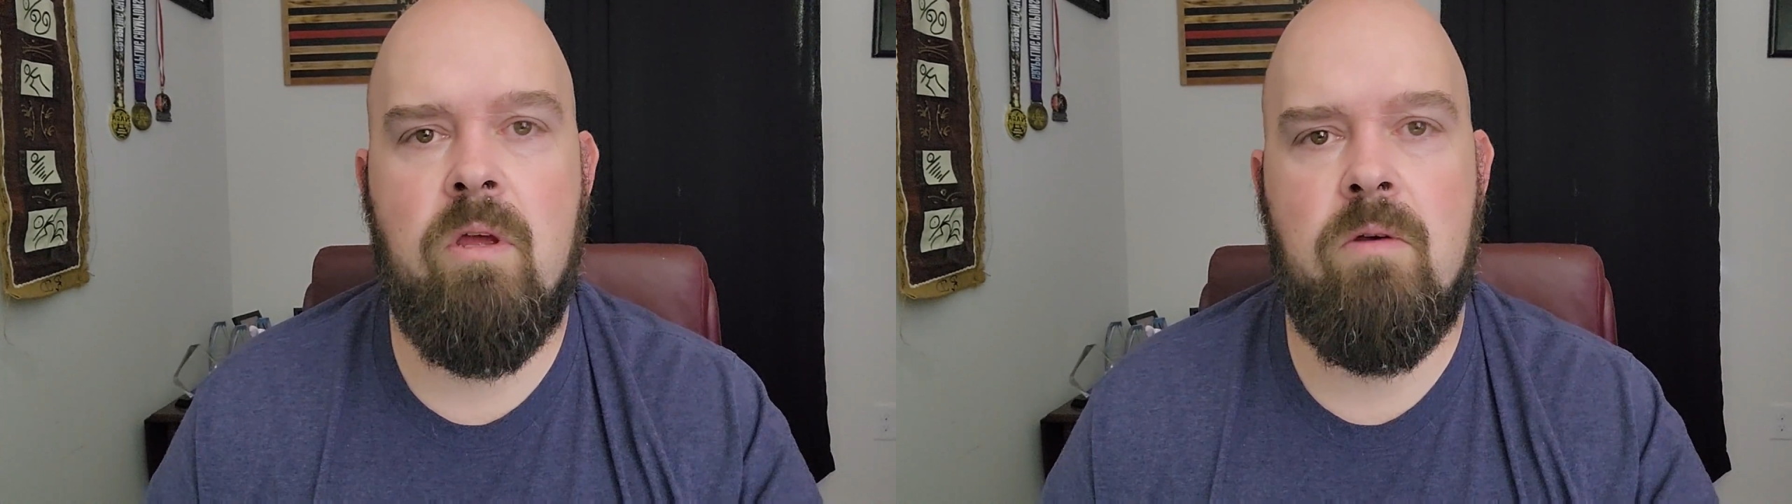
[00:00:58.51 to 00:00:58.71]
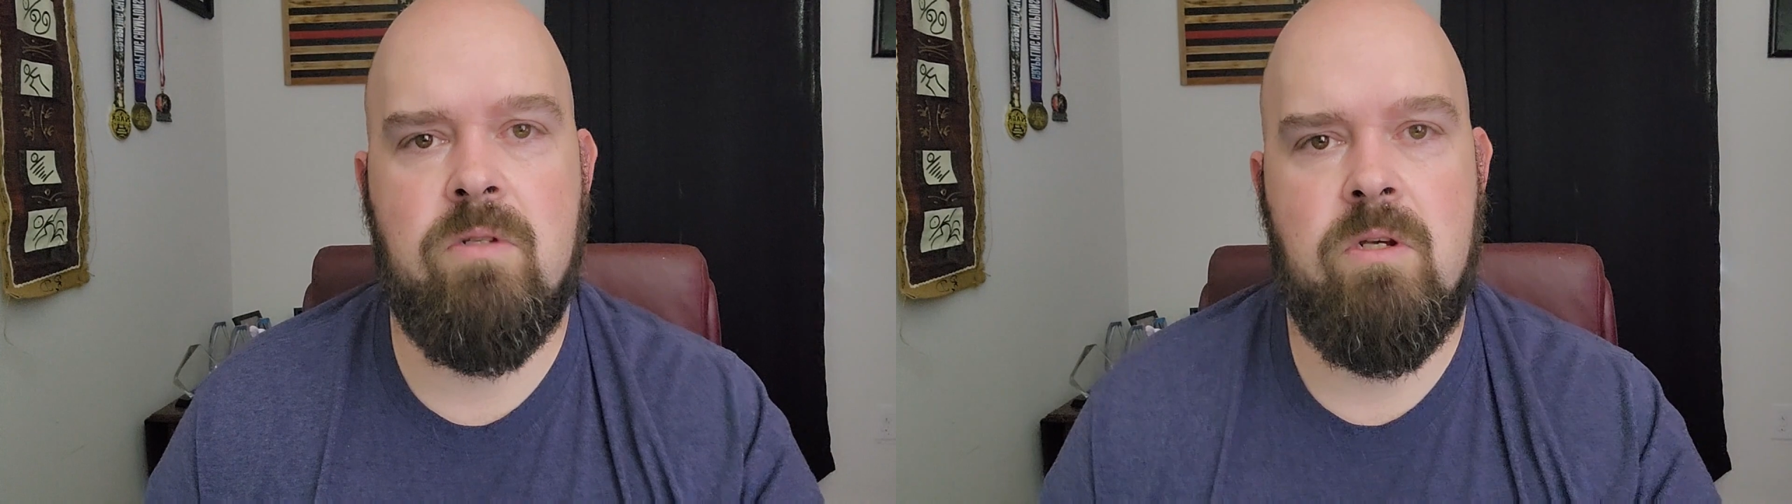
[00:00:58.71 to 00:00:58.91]

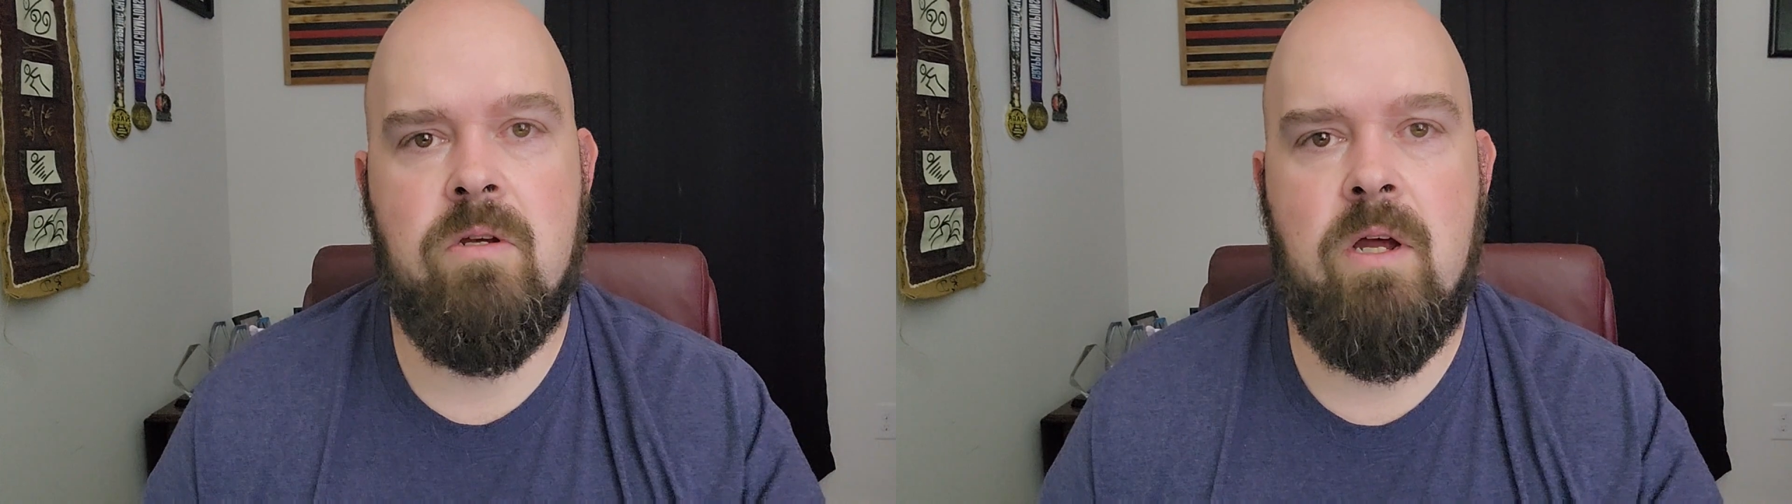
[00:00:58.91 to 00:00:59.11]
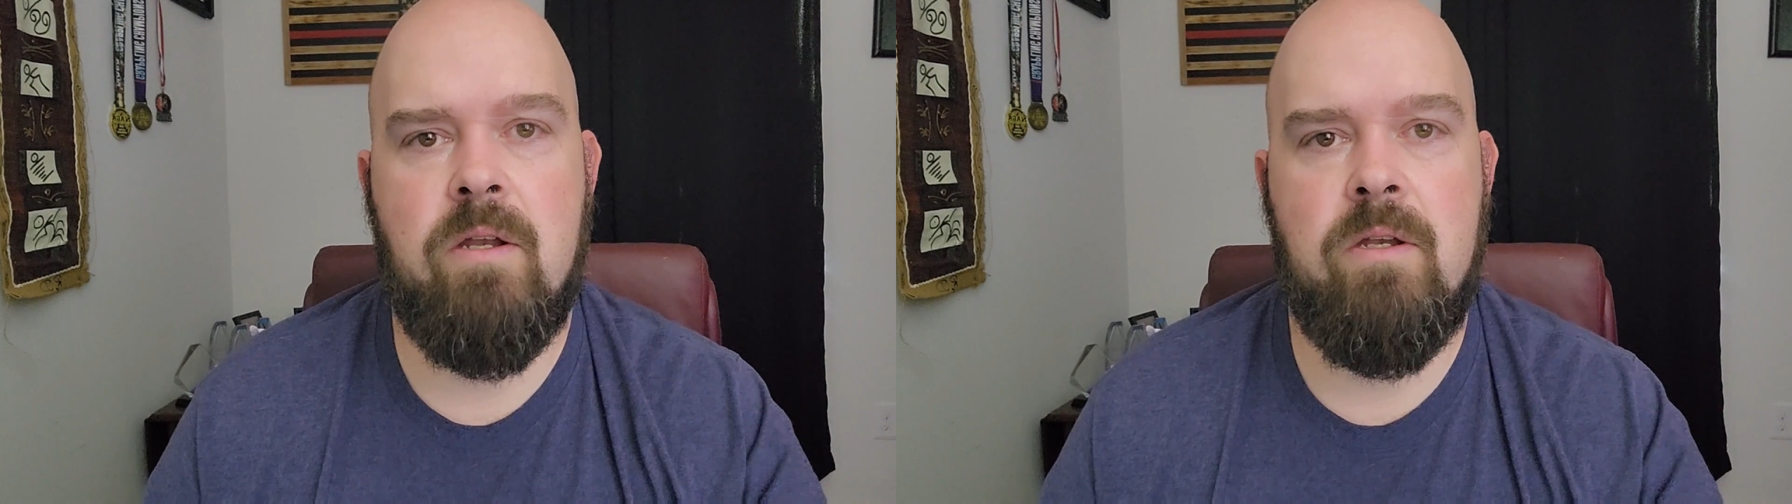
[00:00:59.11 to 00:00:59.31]
it was a
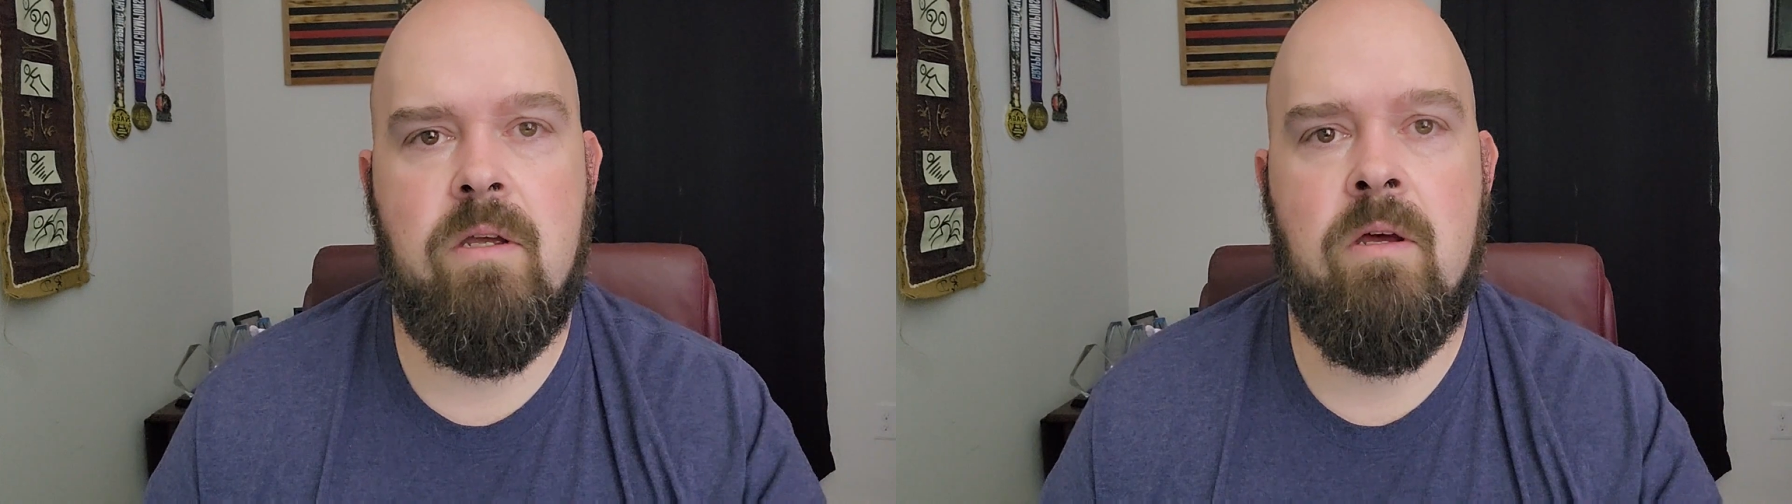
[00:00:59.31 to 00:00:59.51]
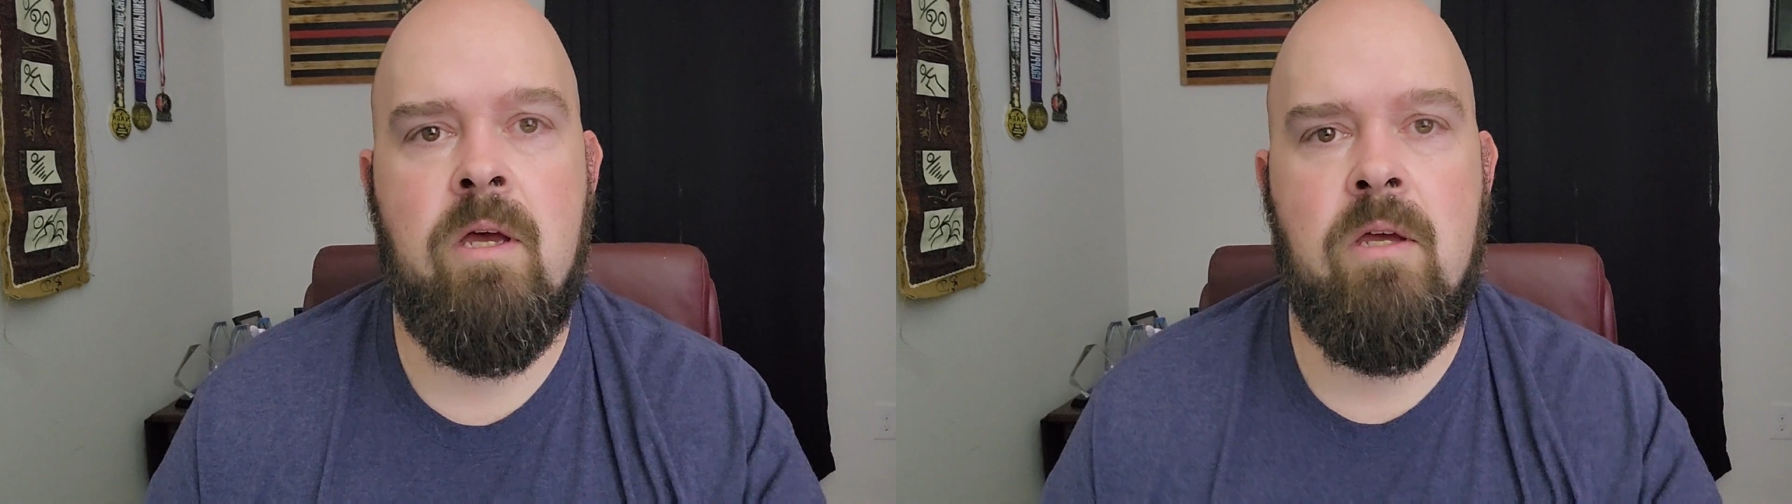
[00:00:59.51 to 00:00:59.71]
good
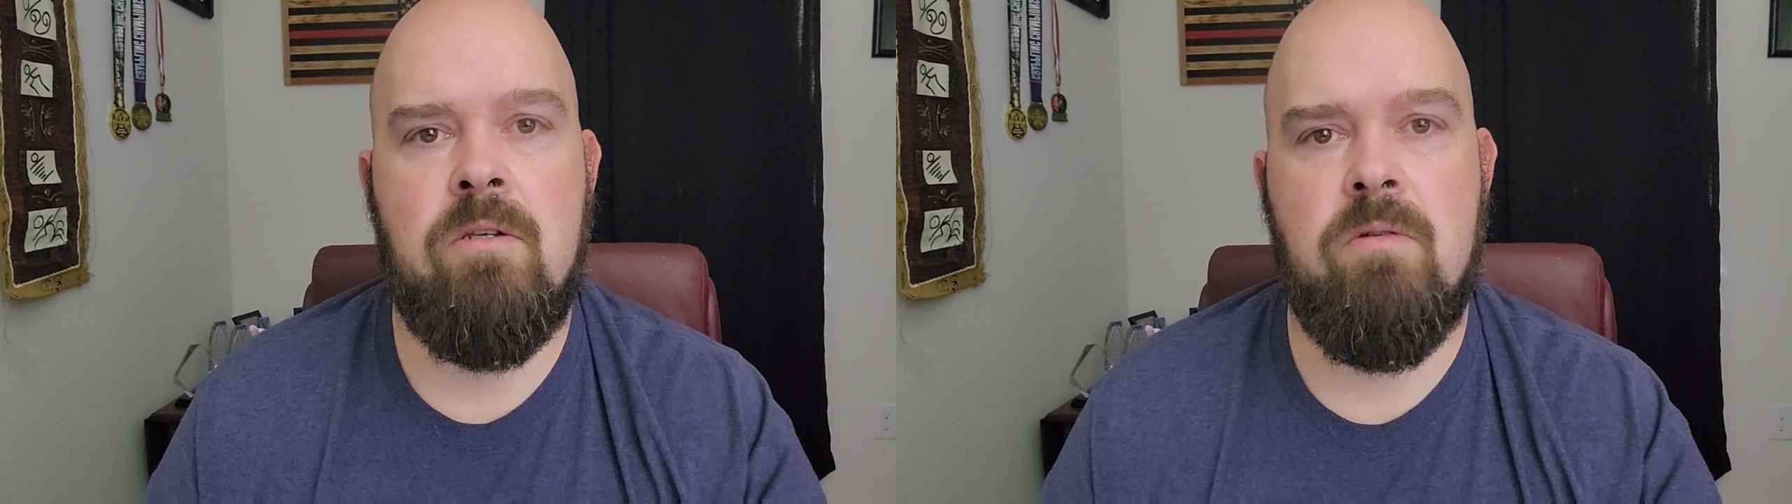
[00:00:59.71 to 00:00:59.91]
idea